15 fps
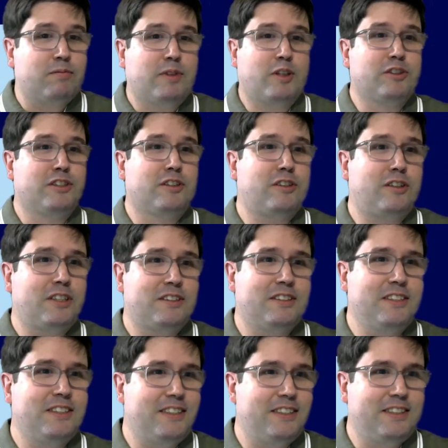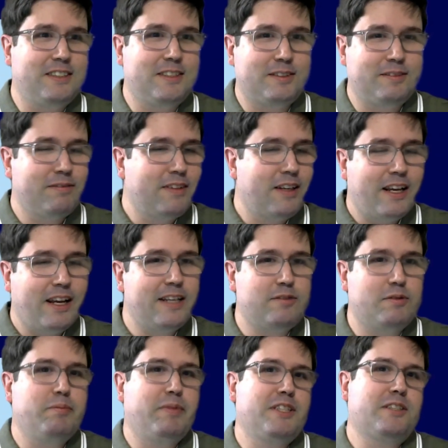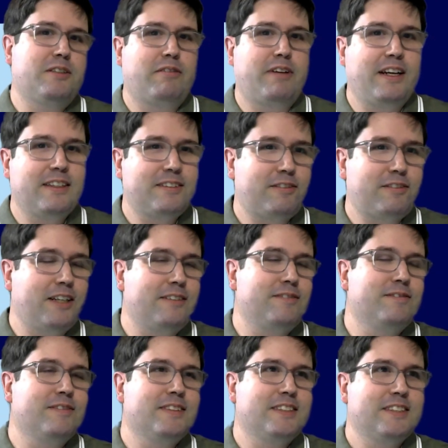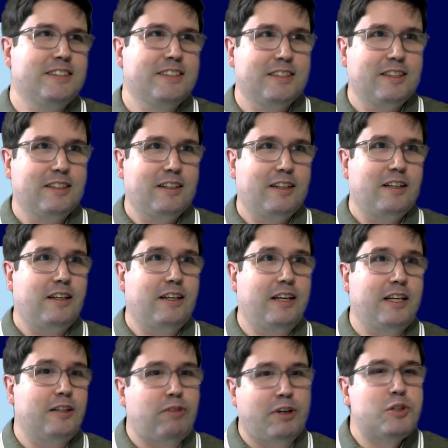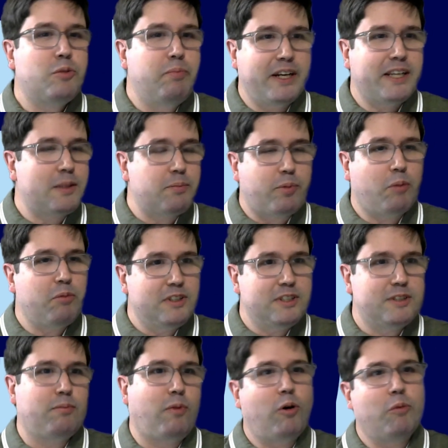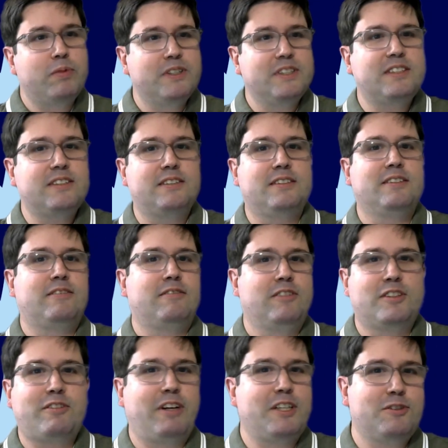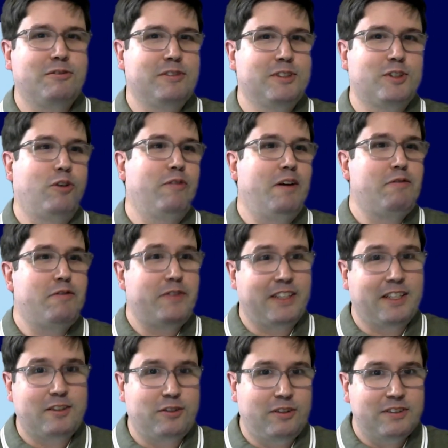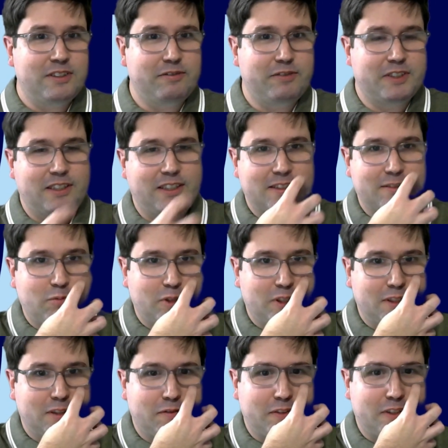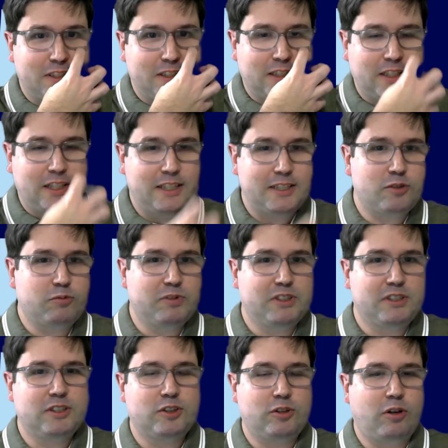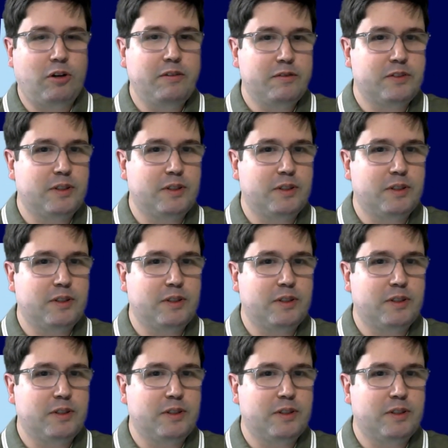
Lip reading: closing thought here is, as we mentioned, right? Try to break the problem in small pieces, not try to resolve everything at once. I think that's one of the lessons we saw